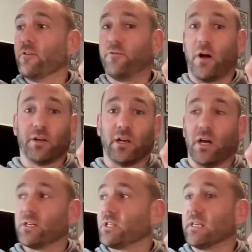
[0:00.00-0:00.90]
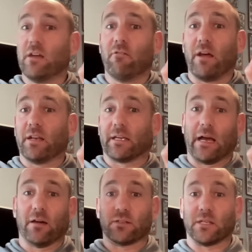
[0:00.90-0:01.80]
finalize the year-end
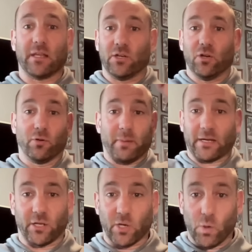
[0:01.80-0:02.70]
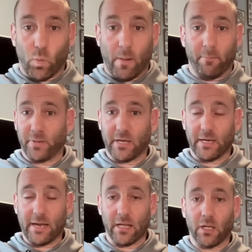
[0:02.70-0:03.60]
accounts, and then you look back and you got one
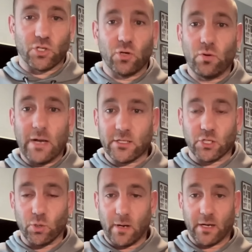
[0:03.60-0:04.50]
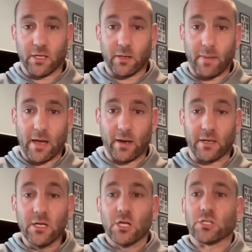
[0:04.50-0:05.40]
P&L, too late to do anything about it.